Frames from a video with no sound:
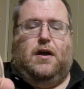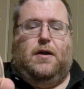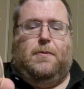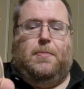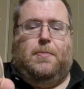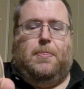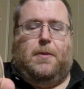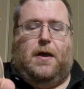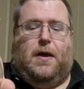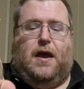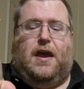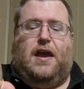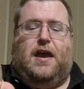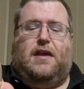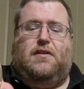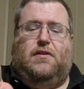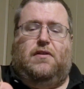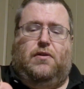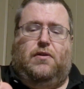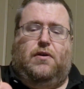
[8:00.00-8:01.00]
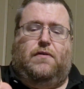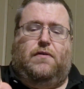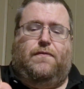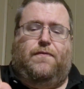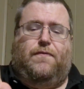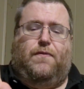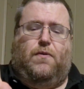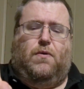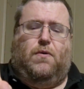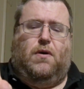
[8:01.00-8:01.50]
I had to
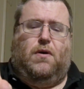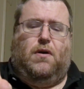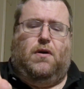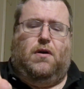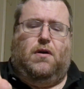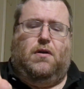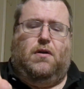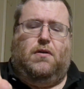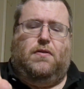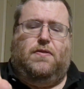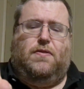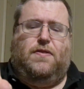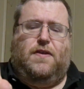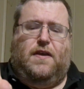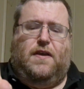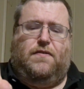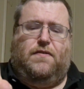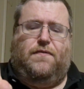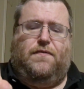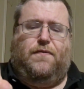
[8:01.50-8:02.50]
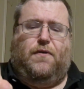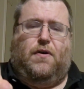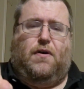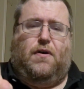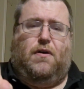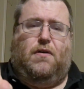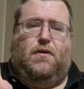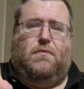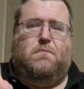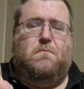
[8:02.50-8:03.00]
look for this
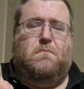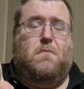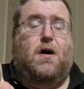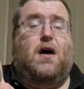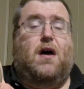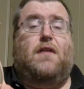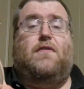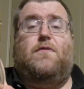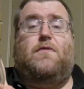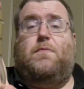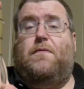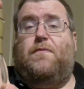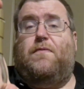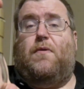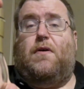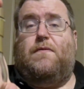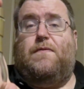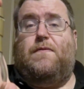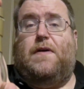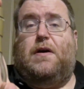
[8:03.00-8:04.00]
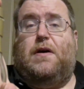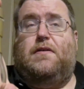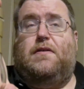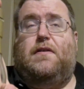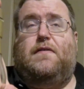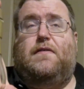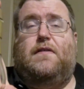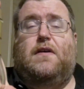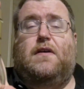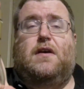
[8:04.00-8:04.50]
for months before I found
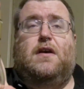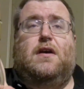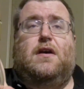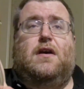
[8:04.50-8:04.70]
it,